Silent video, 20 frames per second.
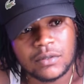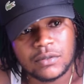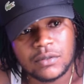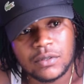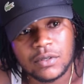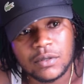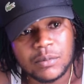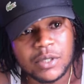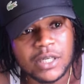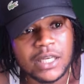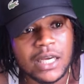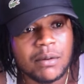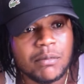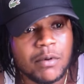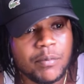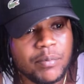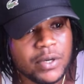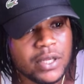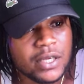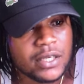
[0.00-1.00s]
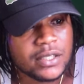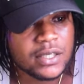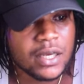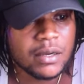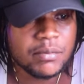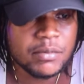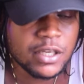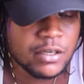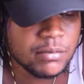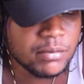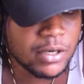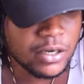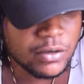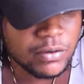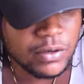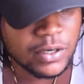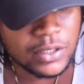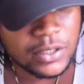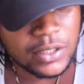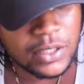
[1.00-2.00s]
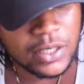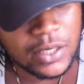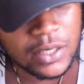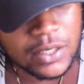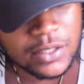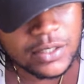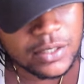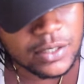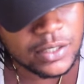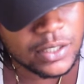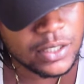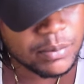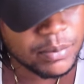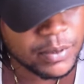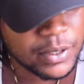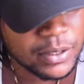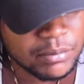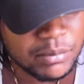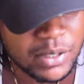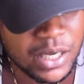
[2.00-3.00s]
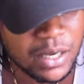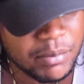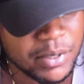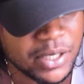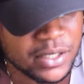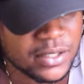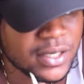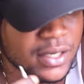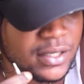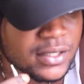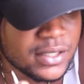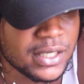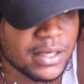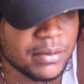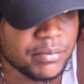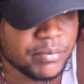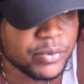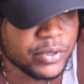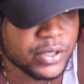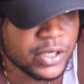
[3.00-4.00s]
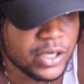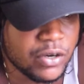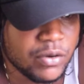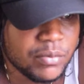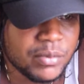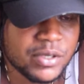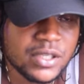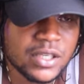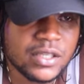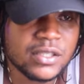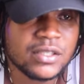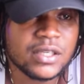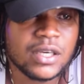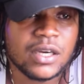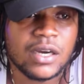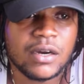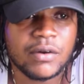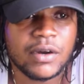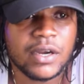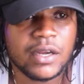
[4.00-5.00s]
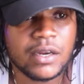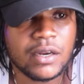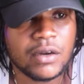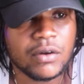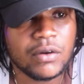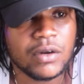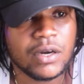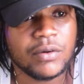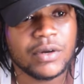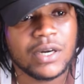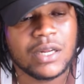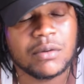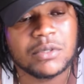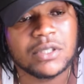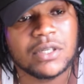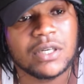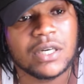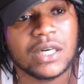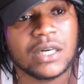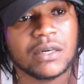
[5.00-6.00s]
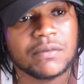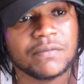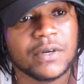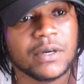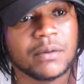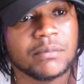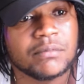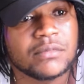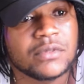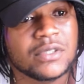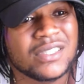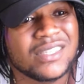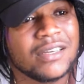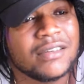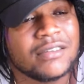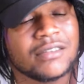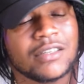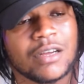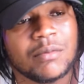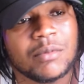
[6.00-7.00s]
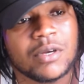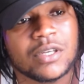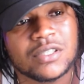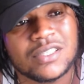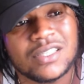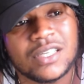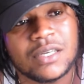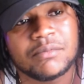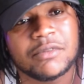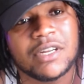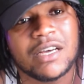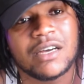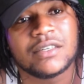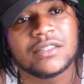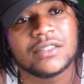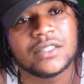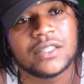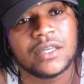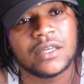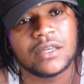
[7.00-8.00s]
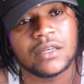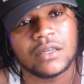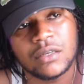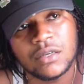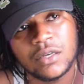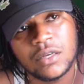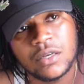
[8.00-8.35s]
Till me day I'm a place I build back one day and I sleep and me and mates the same freedom I said to you a while ago and one of my dog from St. Thomas named Dante.